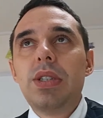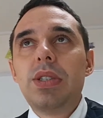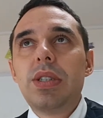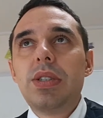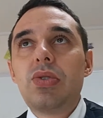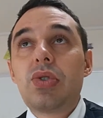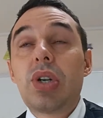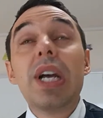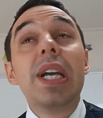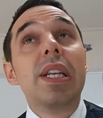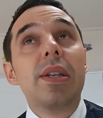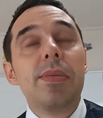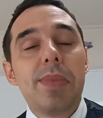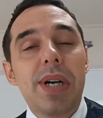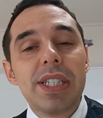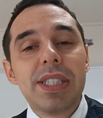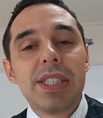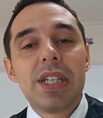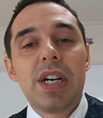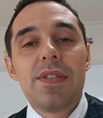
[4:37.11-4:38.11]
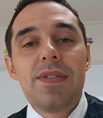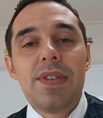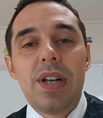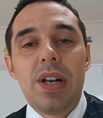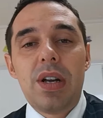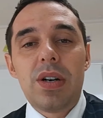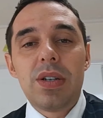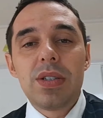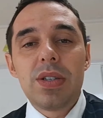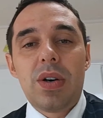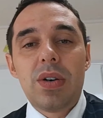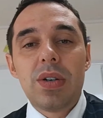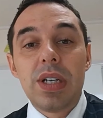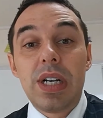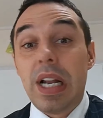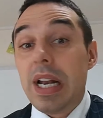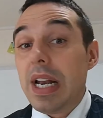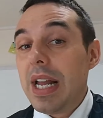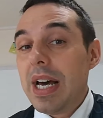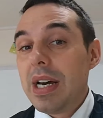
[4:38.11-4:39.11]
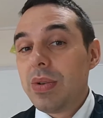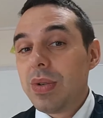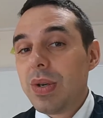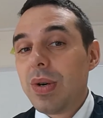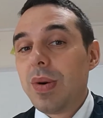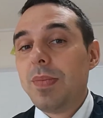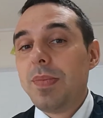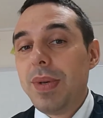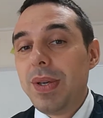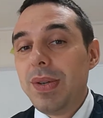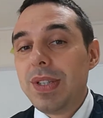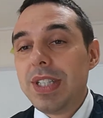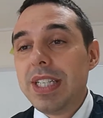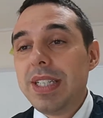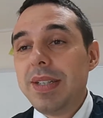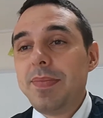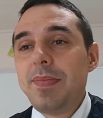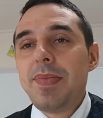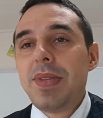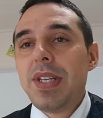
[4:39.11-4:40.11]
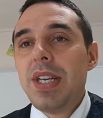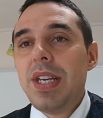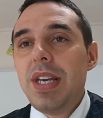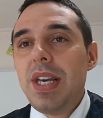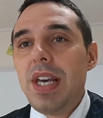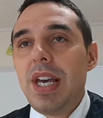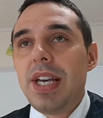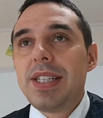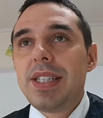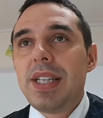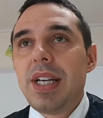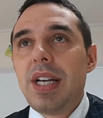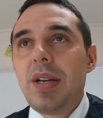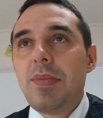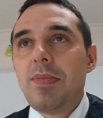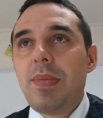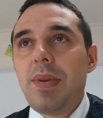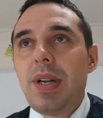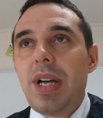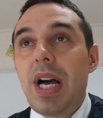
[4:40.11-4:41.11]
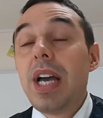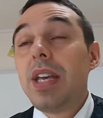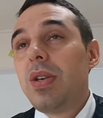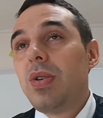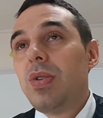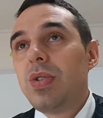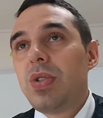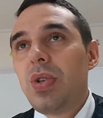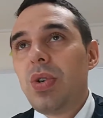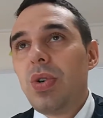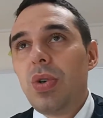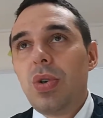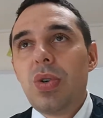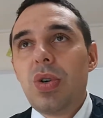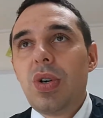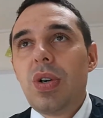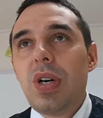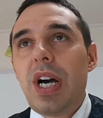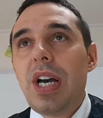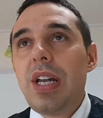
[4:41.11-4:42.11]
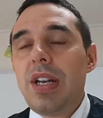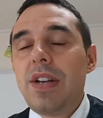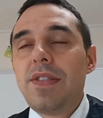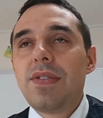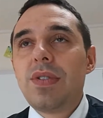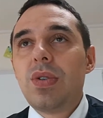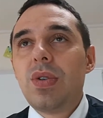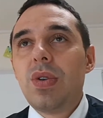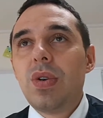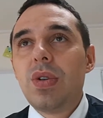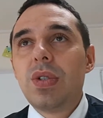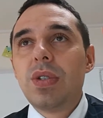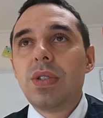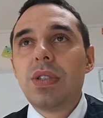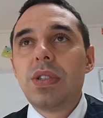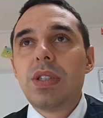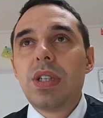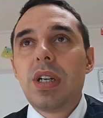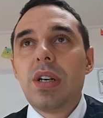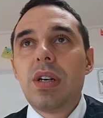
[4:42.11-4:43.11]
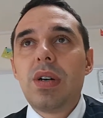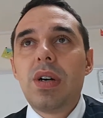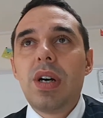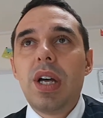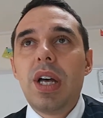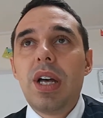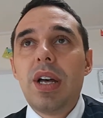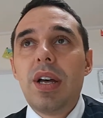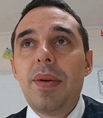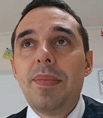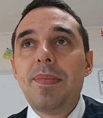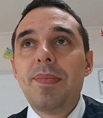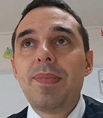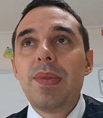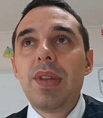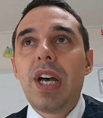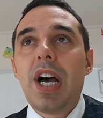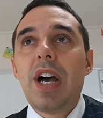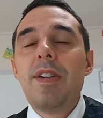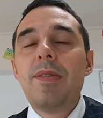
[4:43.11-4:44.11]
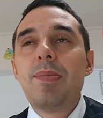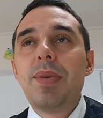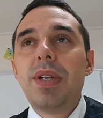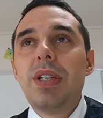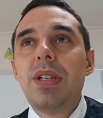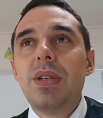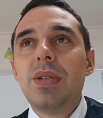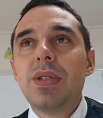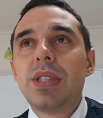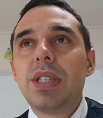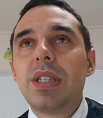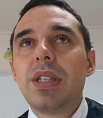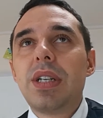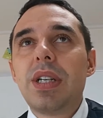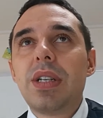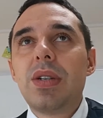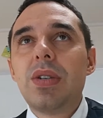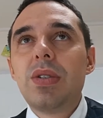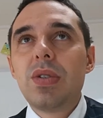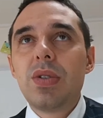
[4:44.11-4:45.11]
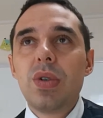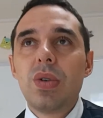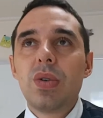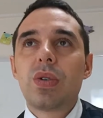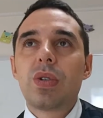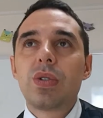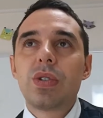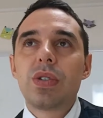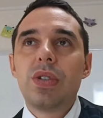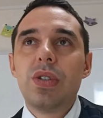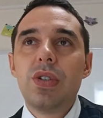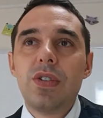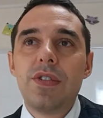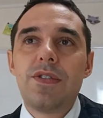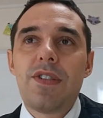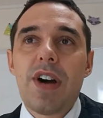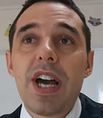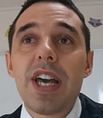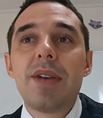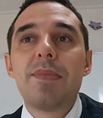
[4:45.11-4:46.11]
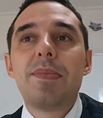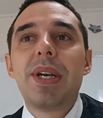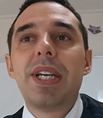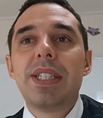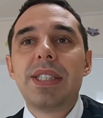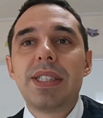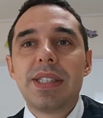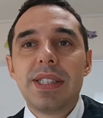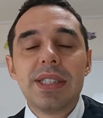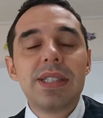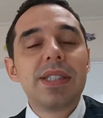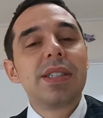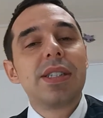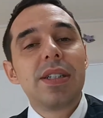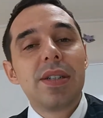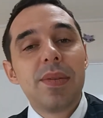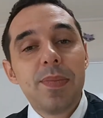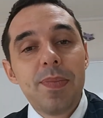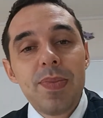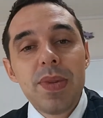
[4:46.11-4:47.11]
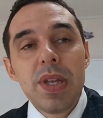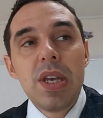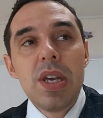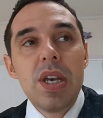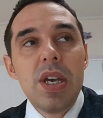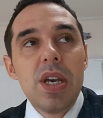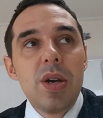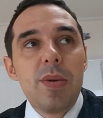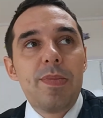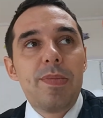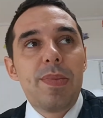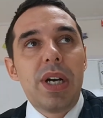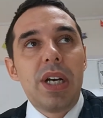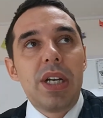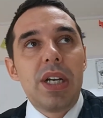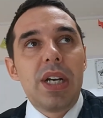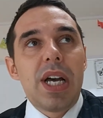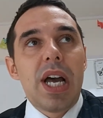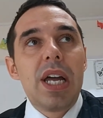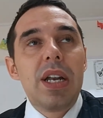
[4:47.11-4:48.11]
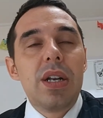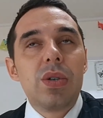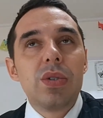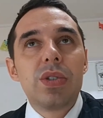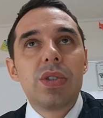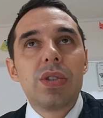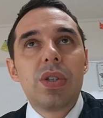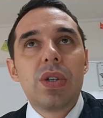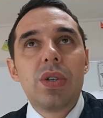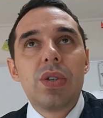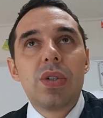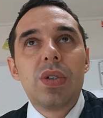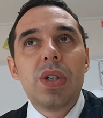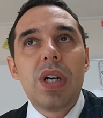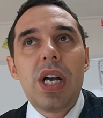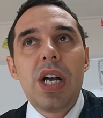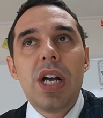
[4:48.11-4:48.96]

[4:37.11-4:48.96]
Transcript: training myself a lot on cloud computing. I use Google, I love Google, so I've been using Google's new Firebase system, and also